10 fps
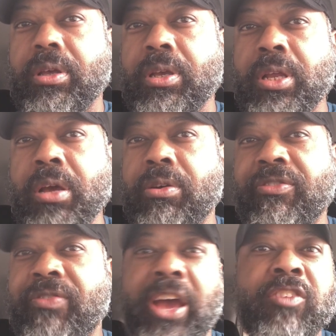You know,
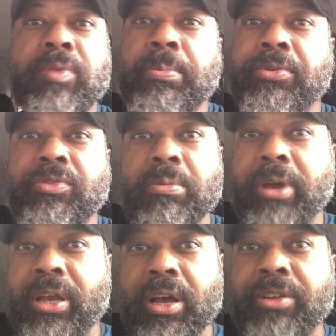if 5 people see
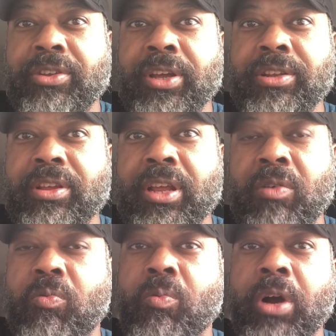my content
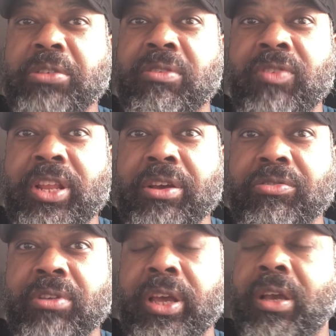and watch my
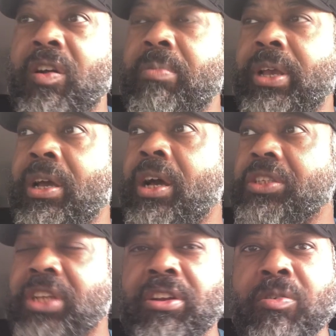videos and like, oh my
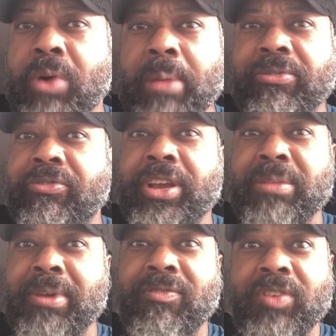gosh, I don't know why I'm afraid
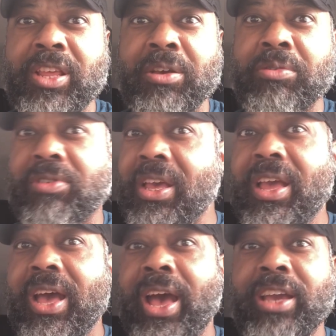to make videos.
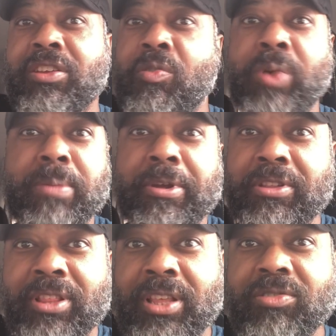I could do way
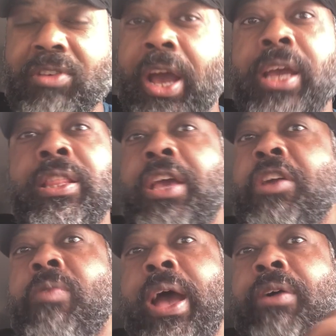better than this guy. And they
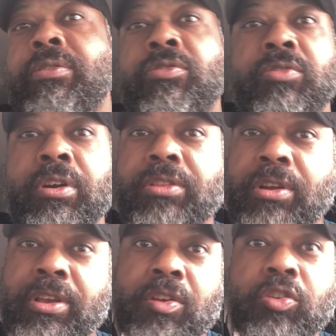go out and start
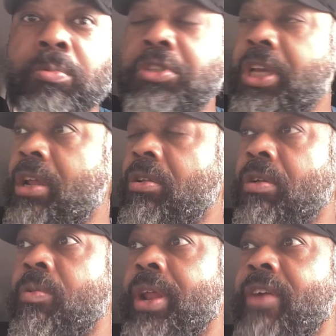their YouTube channel
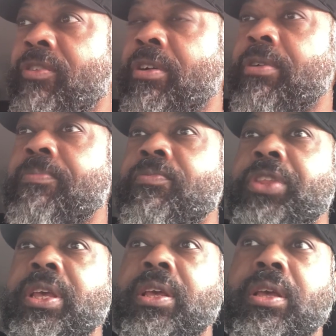or whatever,
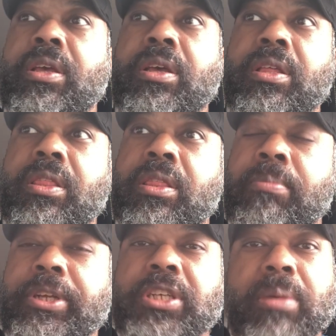then
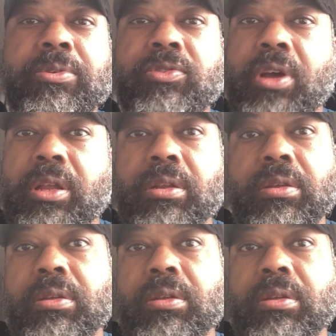my job is done.